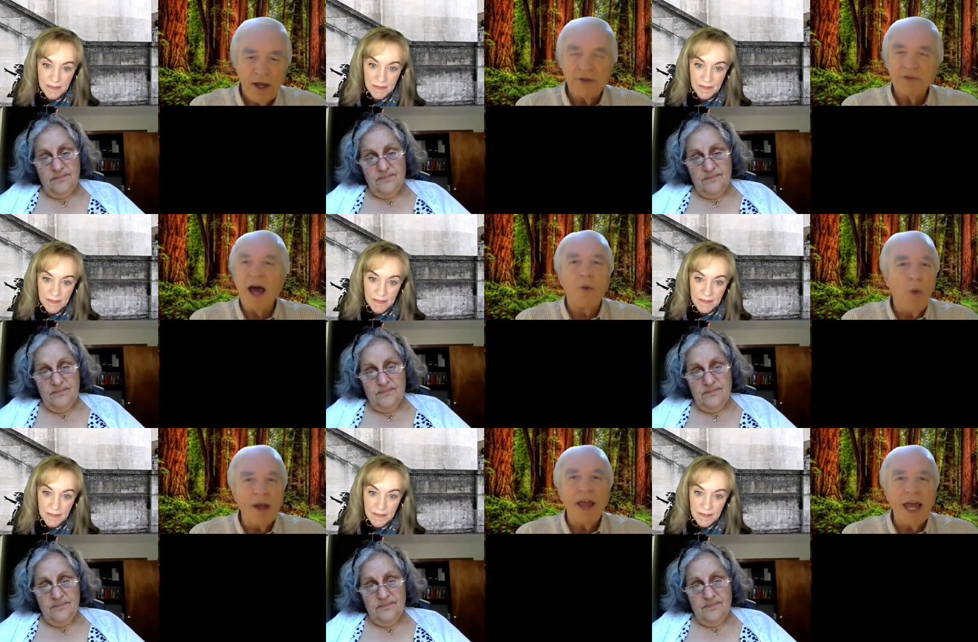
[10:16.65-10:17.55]
Speaker 1: There's not
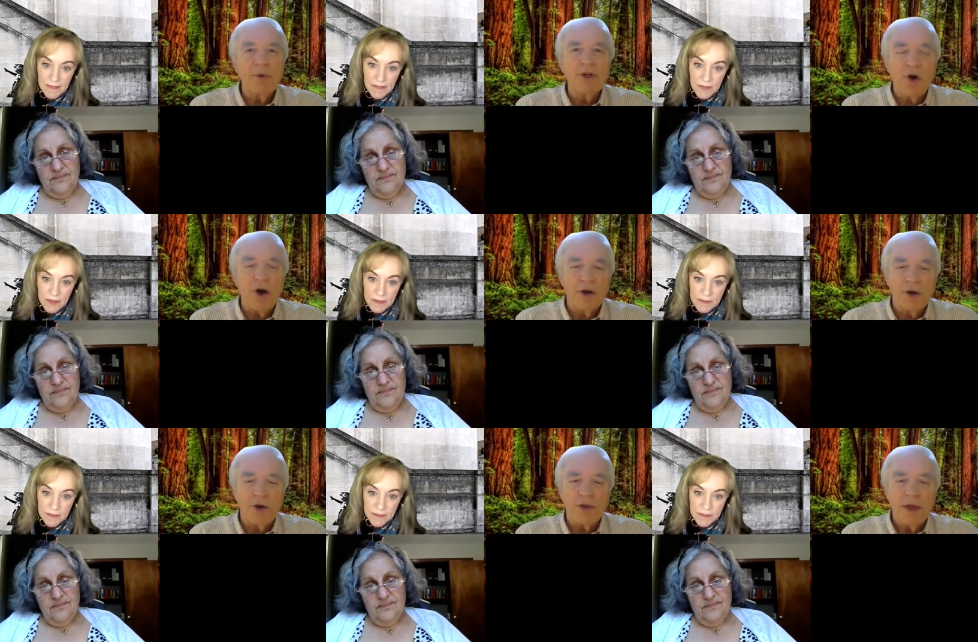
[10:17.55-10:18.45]
one language on
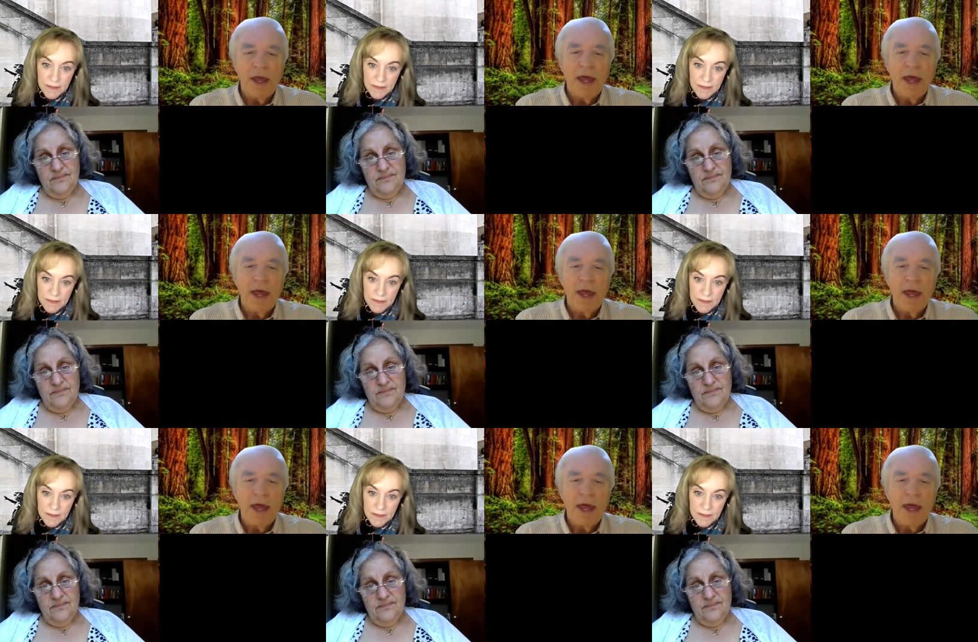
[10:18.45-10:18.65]
earth